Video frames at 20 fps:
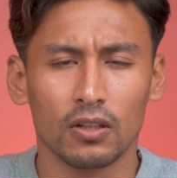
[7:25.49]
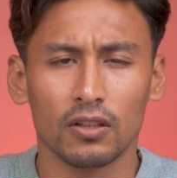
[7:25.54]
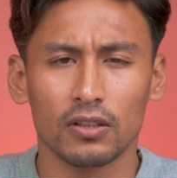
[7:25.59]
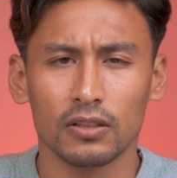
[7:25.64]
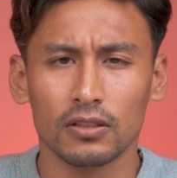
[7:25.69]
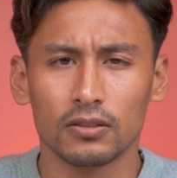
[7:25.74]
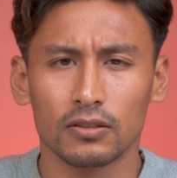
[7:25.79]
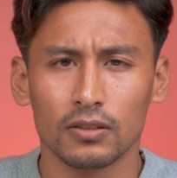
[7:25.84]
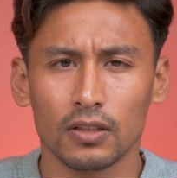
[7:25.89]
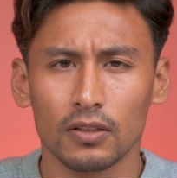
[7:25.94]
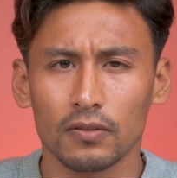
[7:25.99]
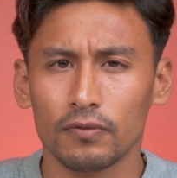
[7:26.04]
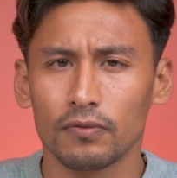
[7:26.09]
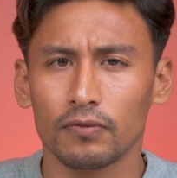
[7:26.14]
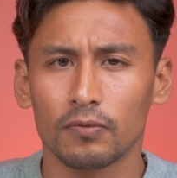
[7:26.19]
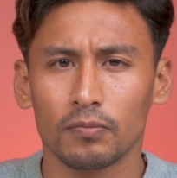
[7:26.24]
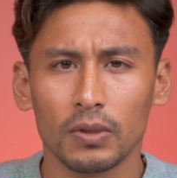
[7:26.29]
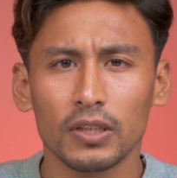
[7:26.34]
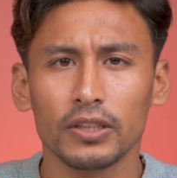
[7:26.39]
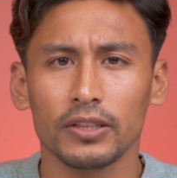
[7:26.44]
Honor itself,
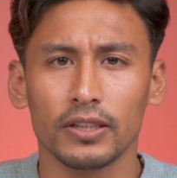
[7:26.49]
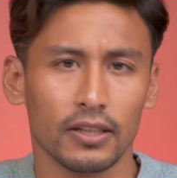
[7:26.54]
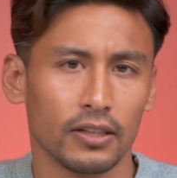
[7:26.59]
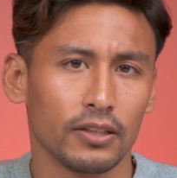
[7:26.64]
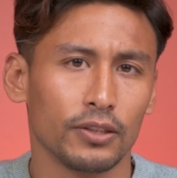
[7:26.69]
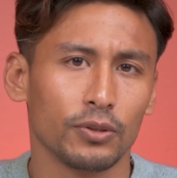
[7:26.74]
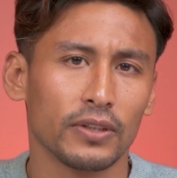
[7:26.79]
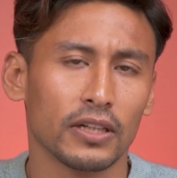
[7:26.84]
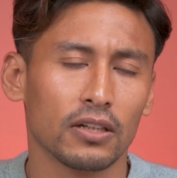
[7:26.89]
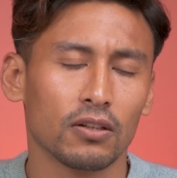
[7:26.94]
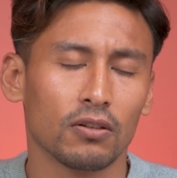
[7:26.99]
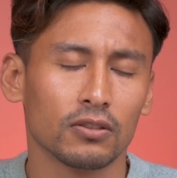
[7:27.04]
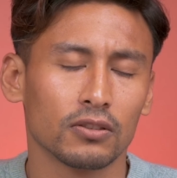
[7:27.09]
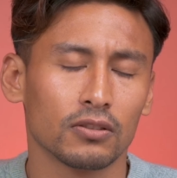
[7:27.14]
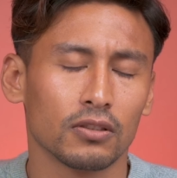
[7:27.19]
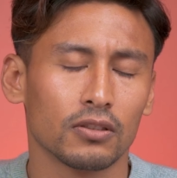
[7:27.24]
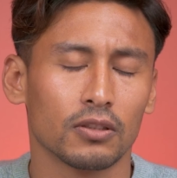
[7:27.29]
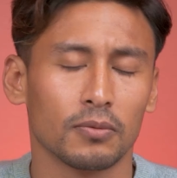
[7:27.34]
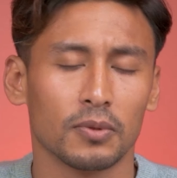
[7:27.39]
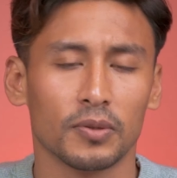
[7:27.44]
but yeah, you can
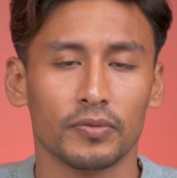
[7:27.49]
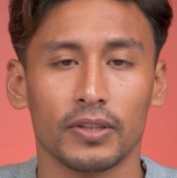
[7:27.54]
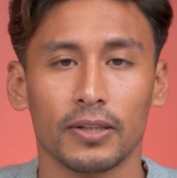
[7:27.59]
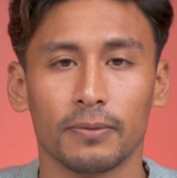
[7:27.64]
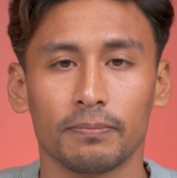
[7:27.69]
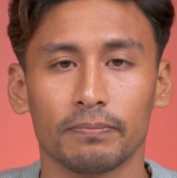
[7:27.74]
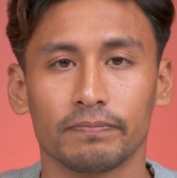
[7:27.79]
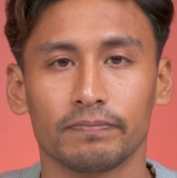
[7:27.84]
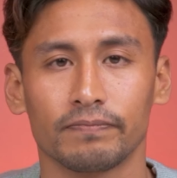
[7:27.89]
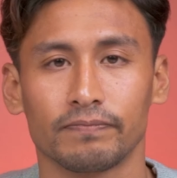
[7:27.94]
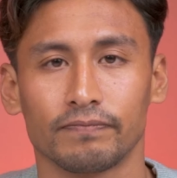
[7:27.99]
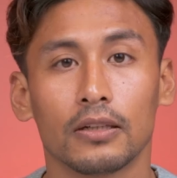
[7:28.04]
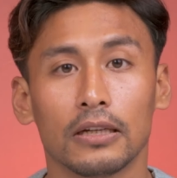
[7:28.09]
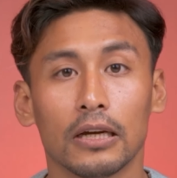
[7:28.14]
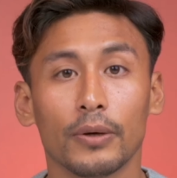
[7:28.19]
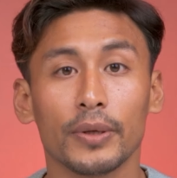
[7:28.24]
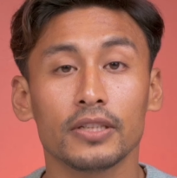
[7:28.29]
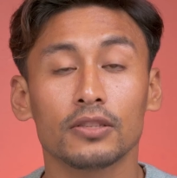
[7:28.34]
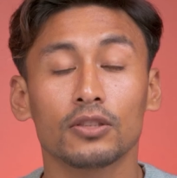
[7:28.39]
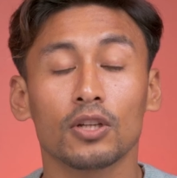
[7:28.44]
install some of them.
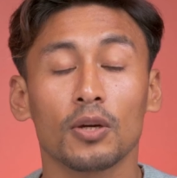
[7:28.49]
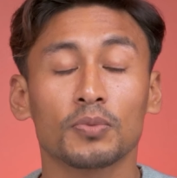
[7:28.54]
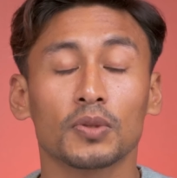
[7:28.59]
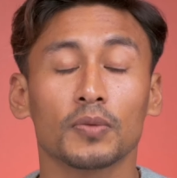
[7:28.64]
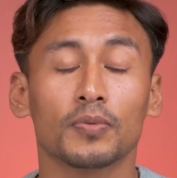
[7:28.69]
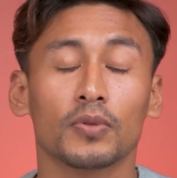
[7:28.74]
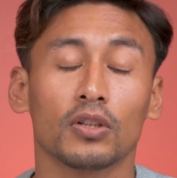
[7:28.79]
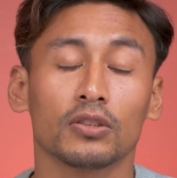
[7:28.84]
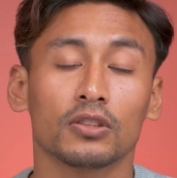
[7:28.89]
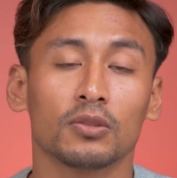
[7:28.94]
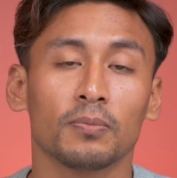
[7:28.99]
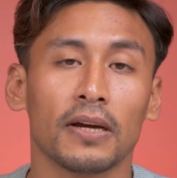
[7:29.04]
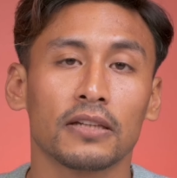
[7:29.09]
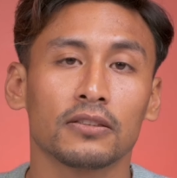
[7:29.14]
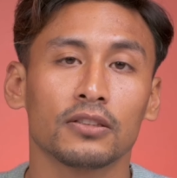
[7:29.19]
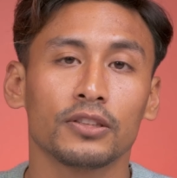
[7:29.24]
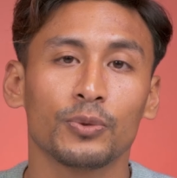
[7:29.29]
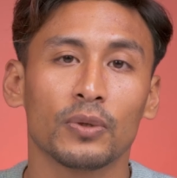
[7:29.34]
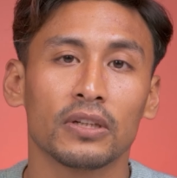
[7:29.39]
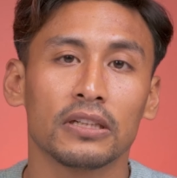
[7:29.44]
Now in terms of
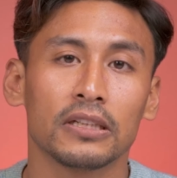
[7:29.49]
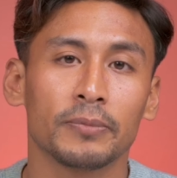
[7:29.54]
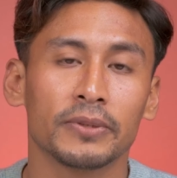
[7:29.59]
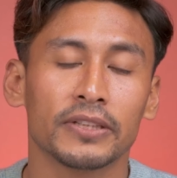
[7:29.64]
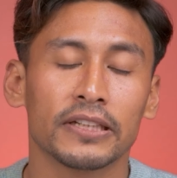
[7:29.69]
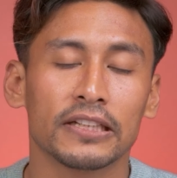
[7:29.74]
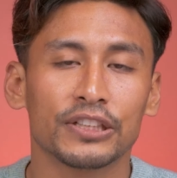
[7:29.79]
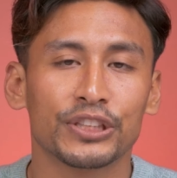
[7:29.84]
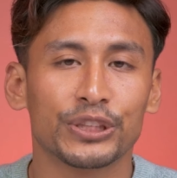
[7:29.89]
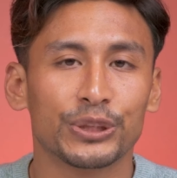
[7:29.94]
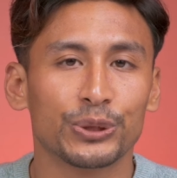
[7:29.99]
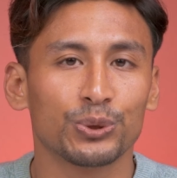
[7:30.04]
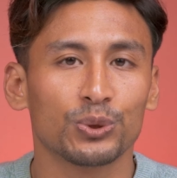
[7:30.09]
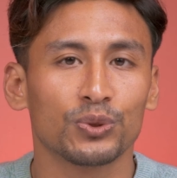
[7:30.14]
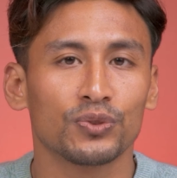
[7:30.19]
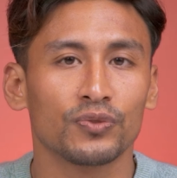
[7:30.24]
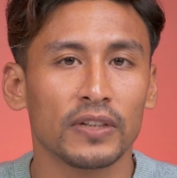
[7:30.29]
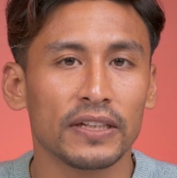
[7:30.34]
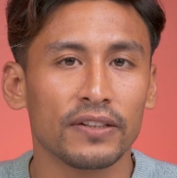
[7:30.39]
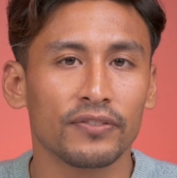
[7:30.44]
customization, you are limited
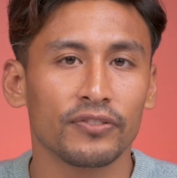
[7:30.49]
to very